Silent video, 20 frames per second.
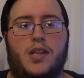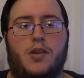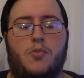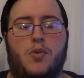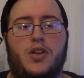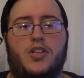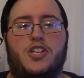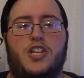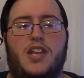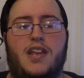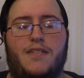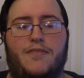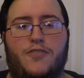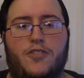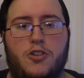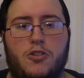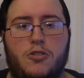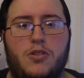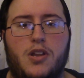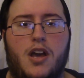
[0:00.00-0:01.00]
which if
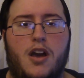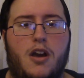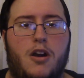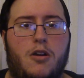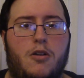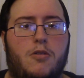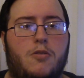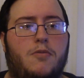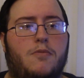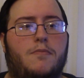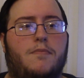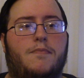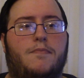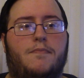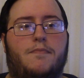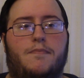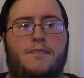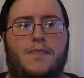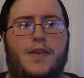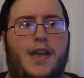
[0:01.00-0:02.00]
you
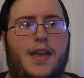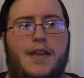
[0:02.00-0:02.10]
know,